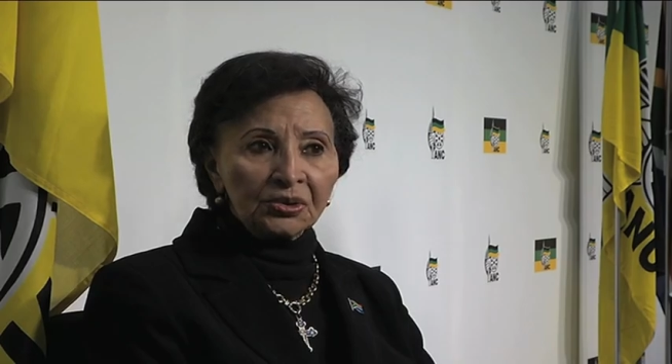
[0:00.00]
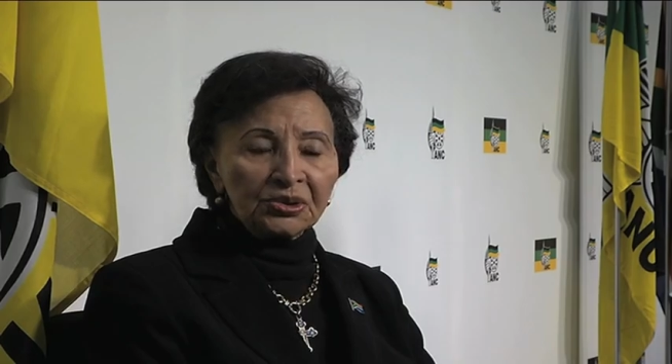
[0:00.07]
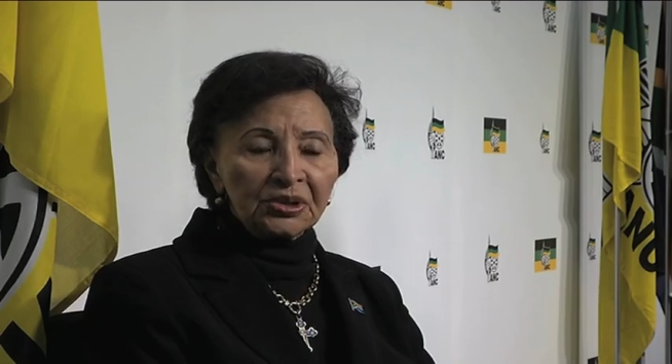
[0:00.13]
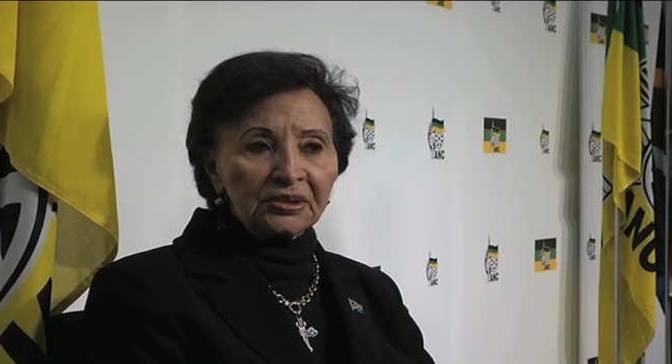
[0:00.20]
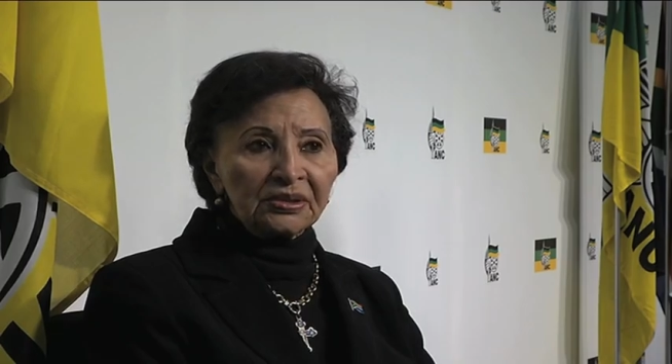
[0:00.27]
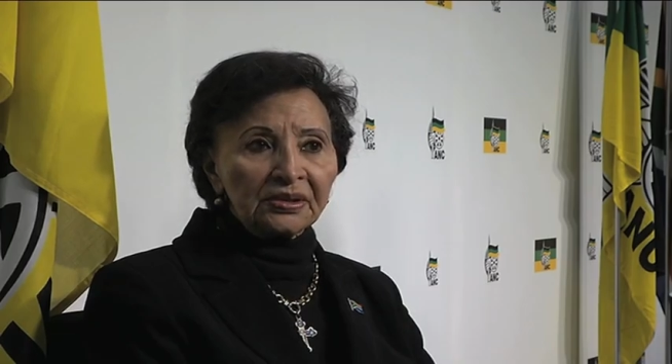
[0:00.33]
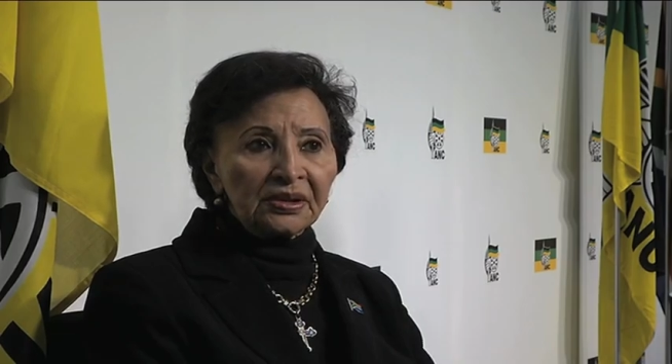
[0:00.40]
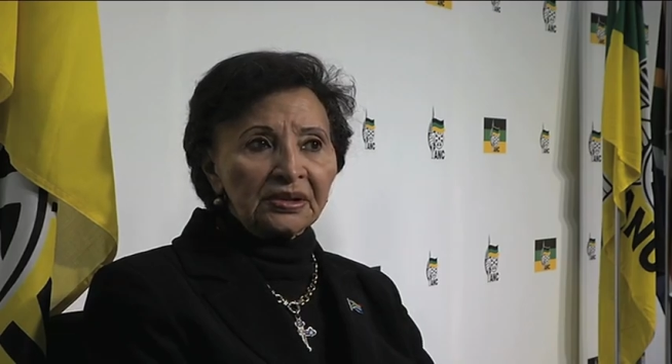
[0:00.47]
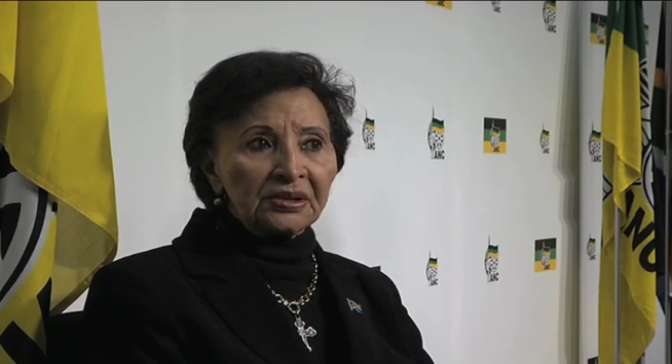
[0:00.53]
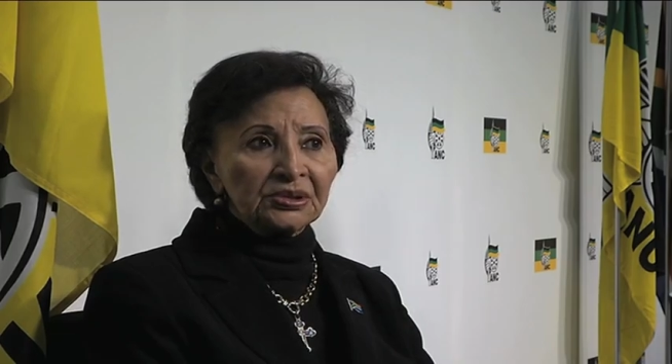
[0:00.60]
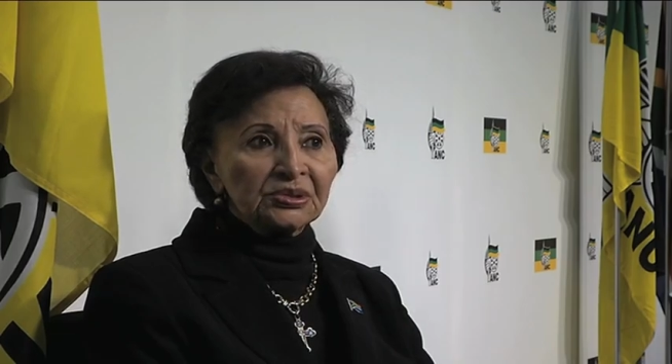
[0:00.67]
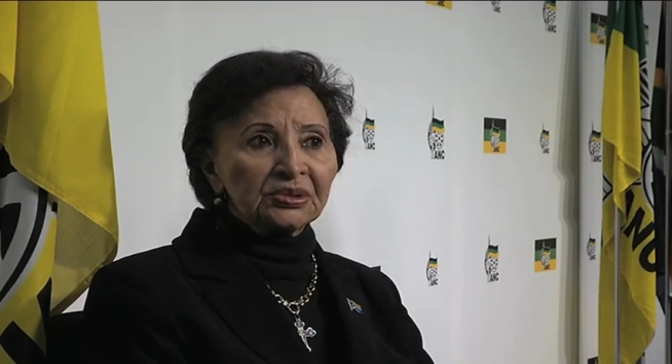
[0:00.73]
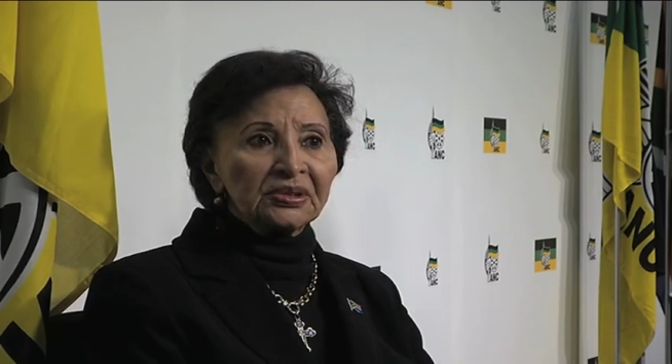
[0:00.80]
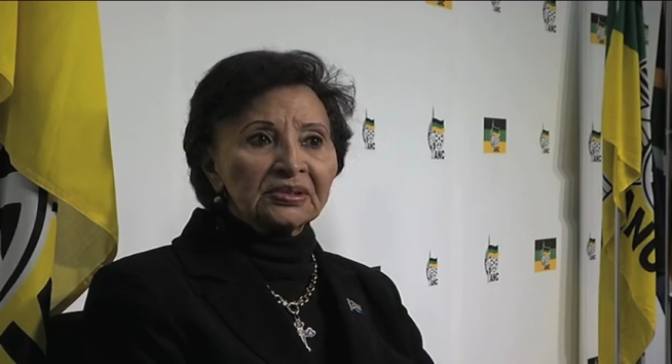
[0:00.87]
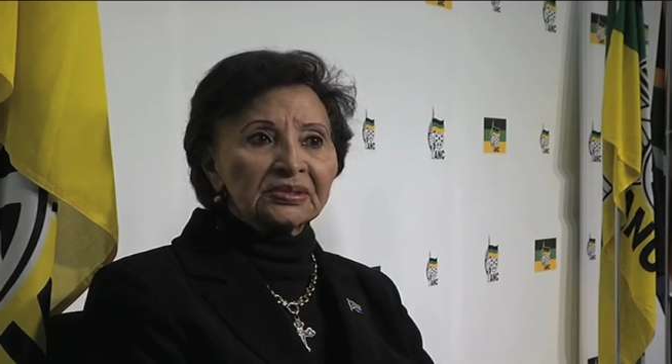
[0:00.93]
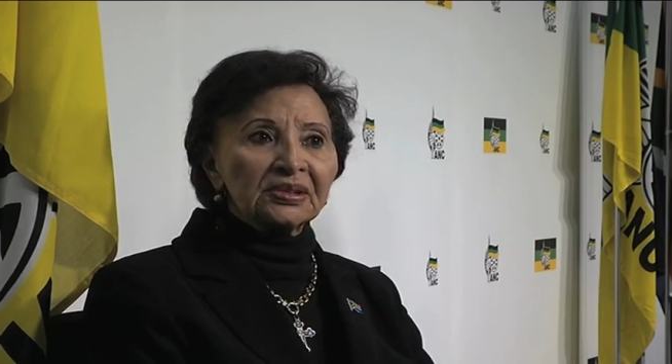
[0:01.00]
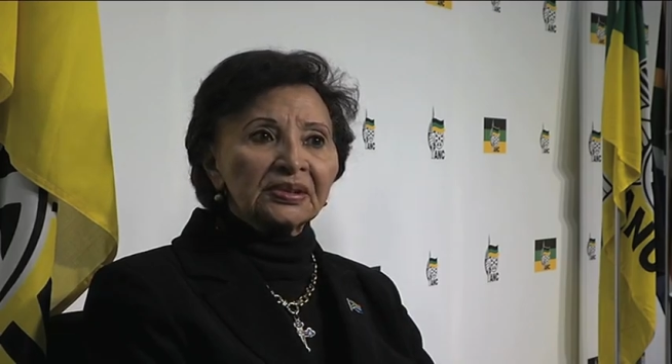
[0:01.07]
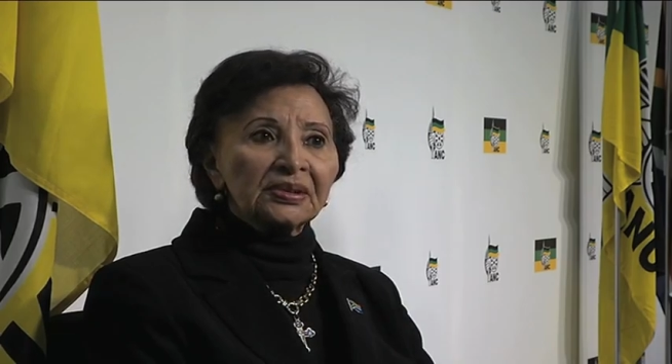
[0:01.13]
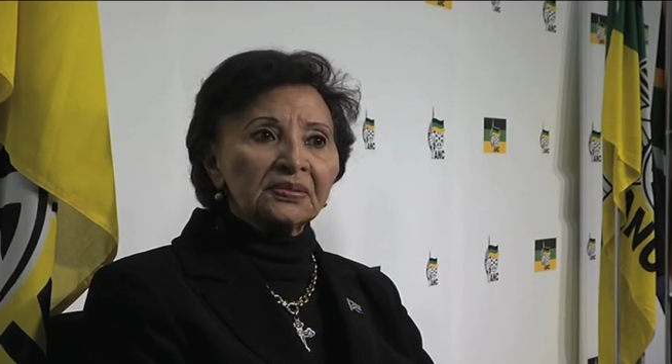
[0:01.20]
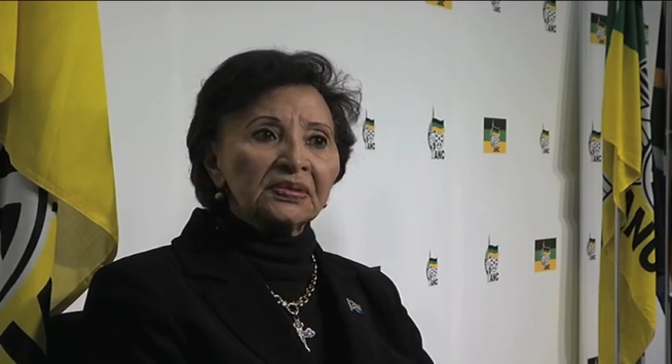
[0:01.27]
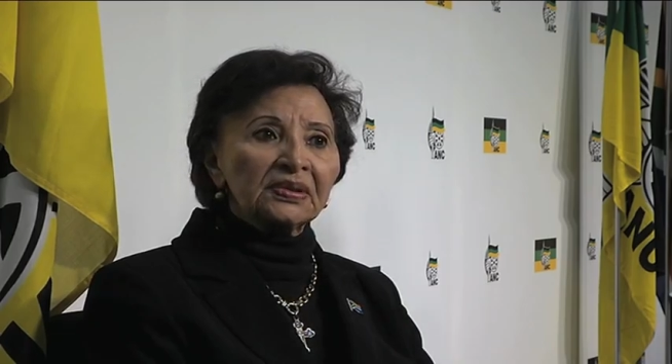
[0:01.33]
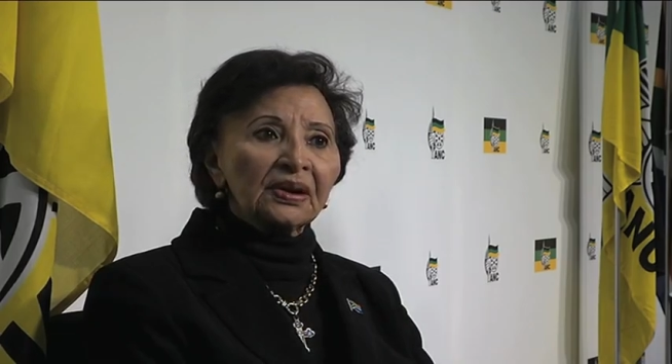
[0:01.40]
generation, is
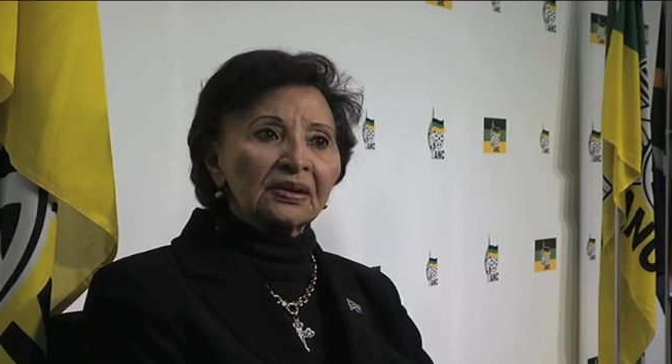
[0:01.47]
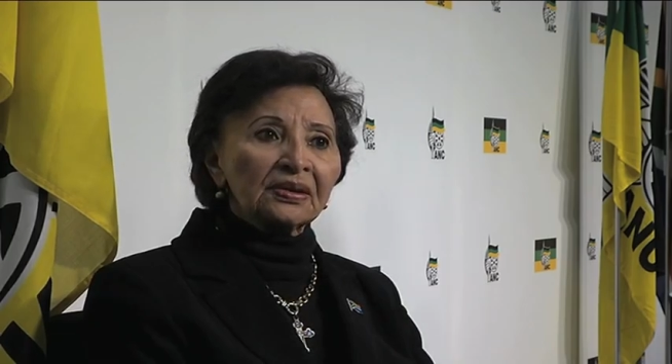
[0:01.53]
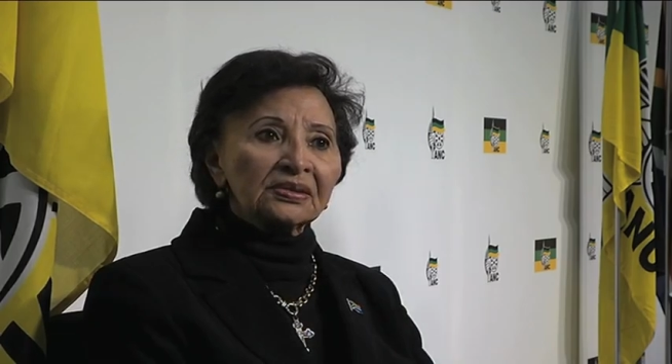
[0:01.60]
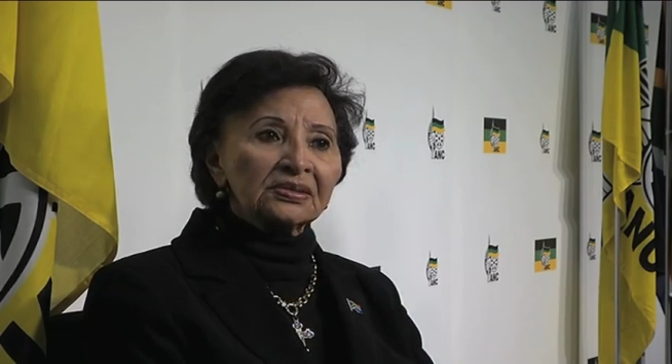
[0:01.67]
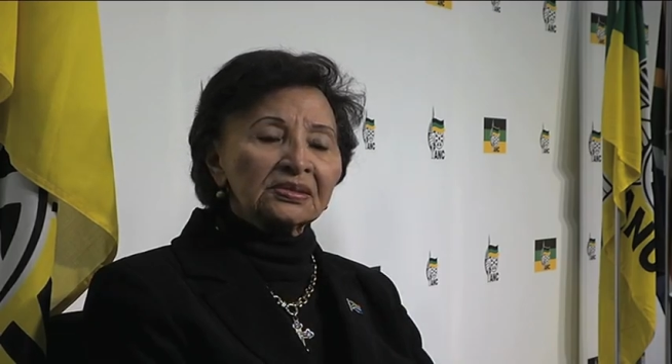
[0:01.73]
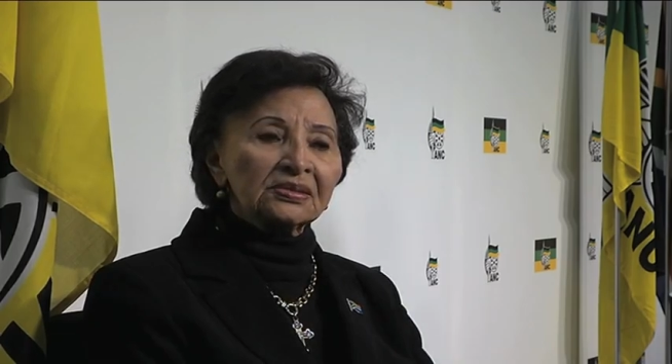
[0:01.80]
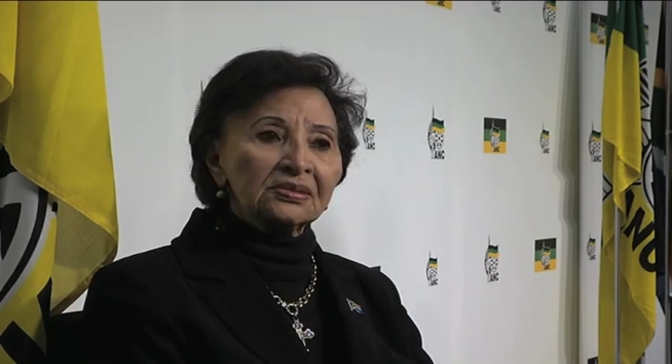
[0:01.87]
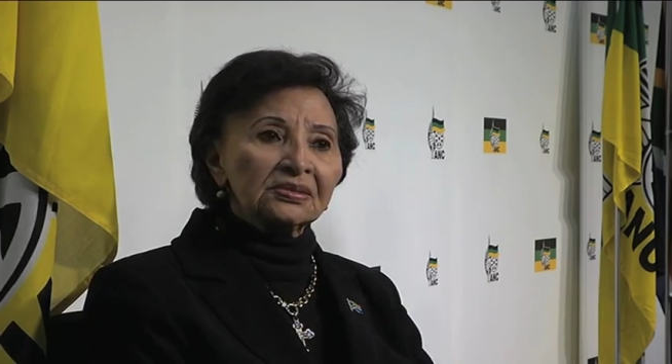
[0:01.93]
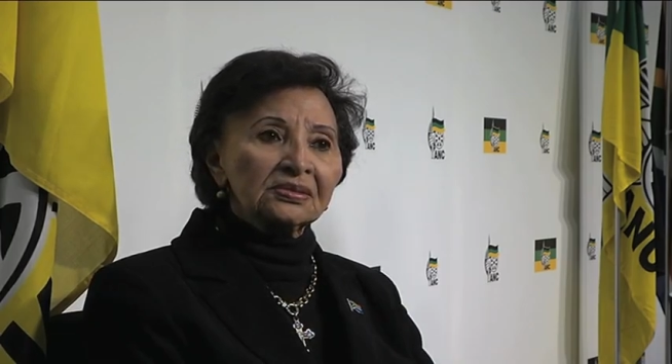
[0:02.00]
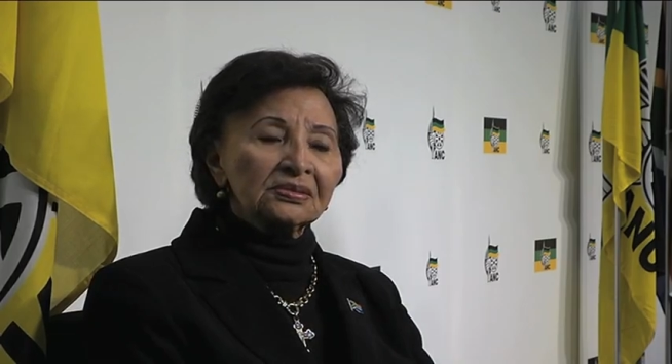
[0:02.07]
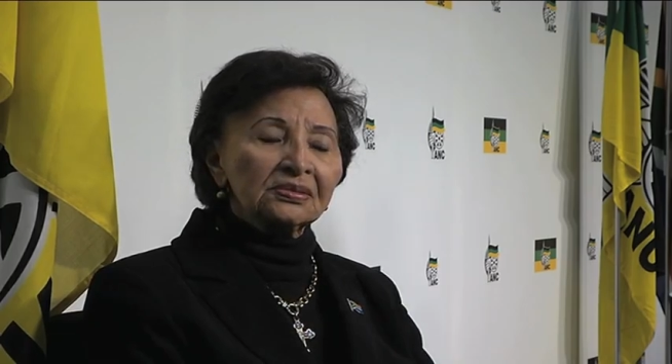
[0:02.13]
leaving us.